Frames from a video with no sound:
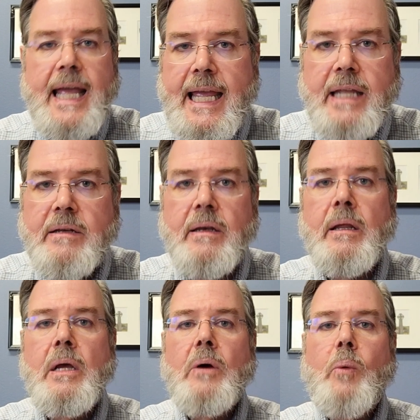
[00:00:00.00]

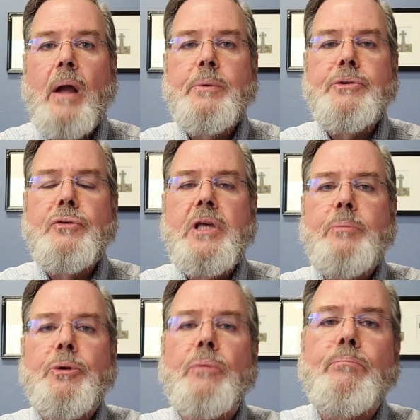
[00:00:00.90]
hidden? Why would you
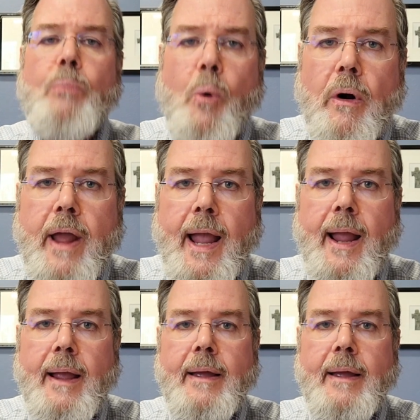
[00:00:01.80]
keep your mourning